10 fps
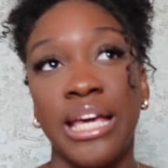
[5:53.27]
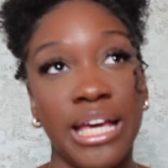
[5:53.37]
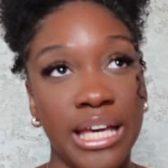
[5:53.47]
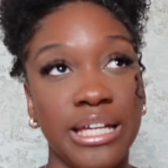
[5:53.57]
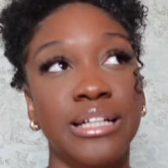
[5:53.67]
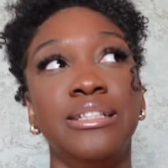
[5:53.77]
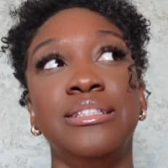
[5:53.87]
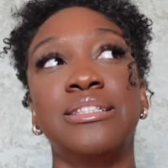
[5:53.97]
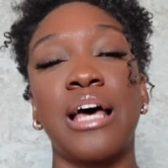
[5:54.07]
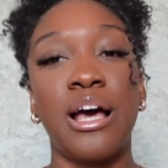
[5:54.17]

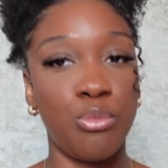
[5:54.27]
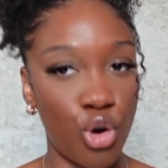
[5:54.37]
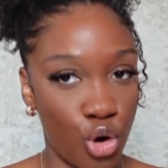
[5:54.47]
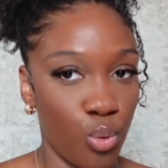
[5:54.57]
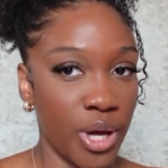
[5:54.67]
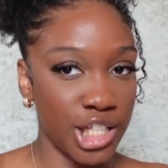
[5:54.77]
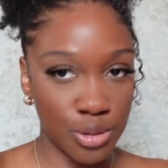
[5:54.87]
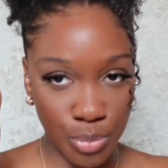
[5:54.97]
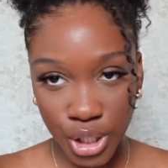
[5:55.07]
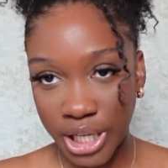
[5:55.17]
And I'm always
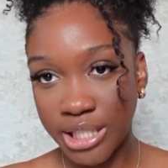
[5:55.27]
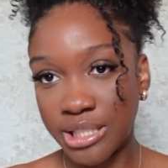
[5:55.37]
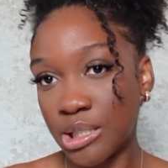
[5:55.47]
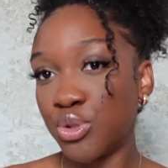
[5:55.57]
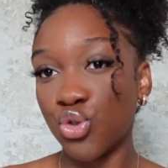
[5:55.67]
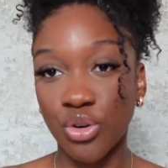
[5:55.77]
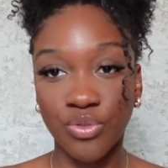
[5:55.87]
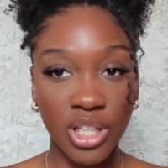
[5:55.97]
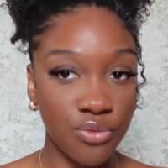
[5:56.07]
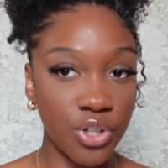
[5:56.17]
putting some sort of
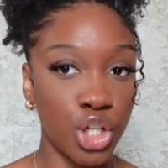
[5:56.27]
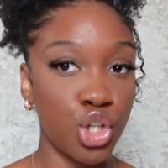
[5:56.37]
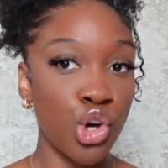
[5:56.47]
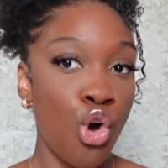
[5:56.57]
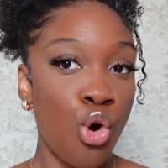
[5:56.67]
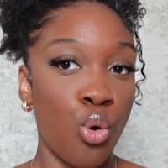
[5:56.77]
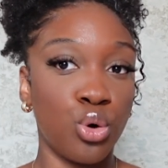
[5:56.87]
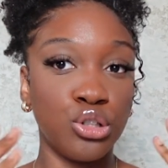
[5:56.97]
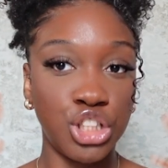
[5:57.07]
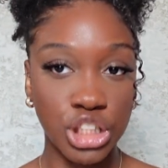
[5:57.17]
leave-in
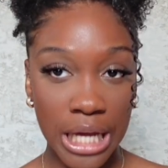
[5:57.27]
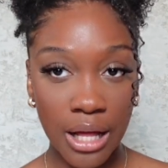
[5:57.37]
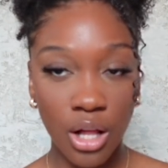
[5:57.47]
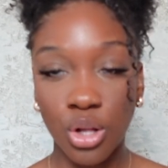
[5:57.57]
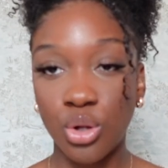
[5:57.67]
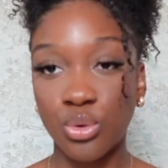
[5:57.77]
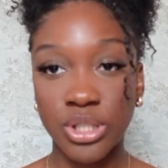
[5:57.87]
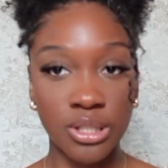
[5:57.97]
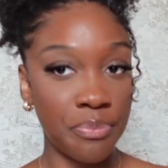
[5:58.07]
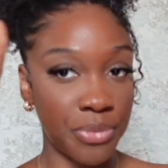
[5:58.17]
or gel or
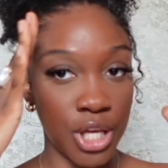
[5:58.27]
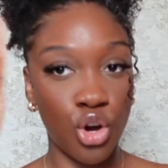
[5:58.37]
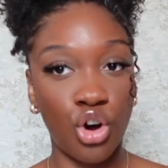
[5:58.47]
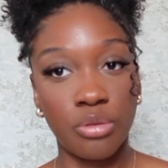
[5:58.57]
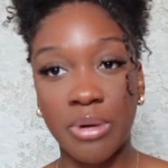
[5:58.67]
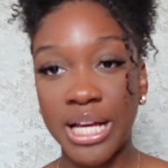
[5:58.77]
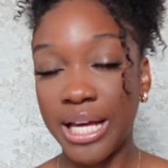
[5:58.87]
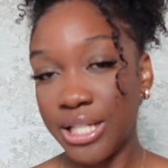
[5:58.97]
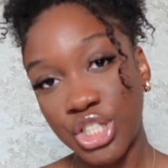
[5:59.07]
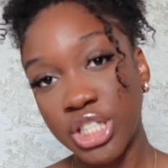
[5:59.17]
something on my
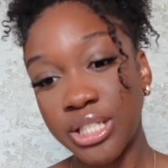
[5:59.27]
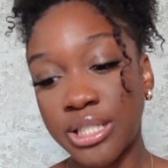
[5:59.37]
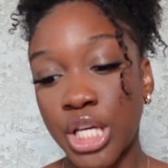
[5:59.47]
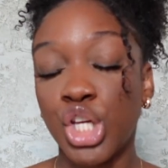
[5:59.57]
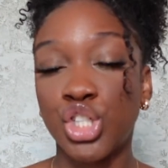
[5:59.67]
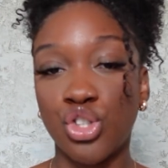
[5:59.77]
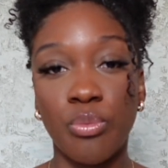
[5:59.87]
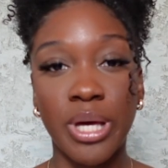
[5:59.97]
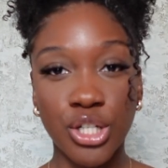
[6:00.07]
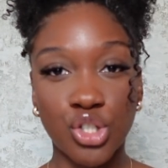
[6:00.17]
edges. So
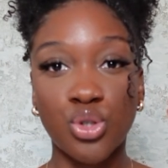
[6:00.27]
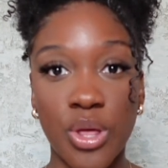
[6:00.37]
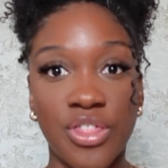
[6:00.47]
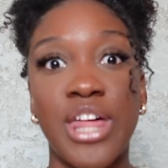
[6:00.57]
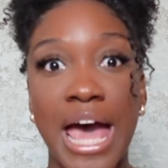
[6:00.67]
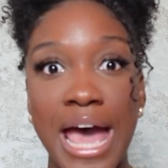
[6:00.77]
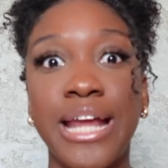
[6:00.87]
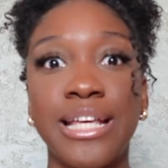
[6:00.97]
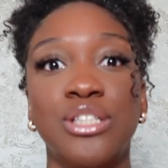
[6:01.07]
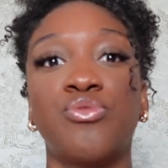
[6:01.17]
making sure
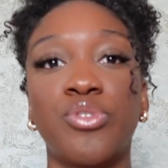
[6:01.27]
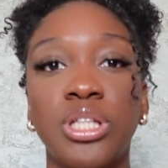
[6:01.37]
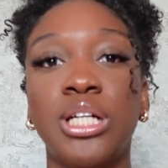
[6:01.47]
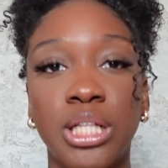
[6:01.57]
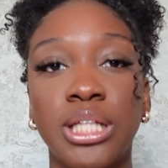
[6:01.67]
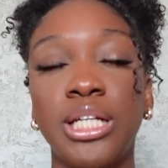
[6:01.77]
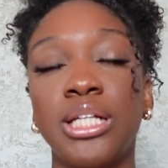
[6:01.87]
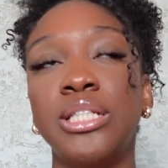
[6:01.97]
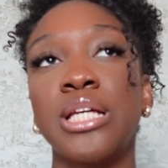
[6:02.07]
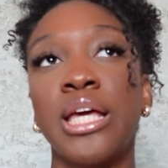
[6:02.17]
that is really
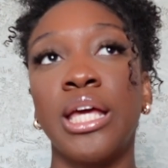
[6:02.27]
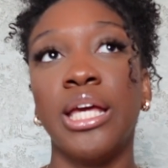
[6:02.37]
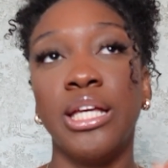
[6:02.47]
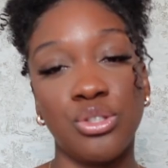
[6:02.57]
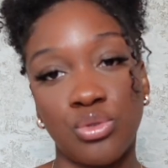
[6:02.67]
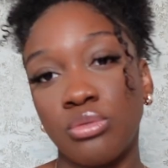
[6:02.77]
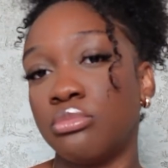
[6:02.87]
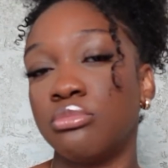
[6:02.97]
cleaned is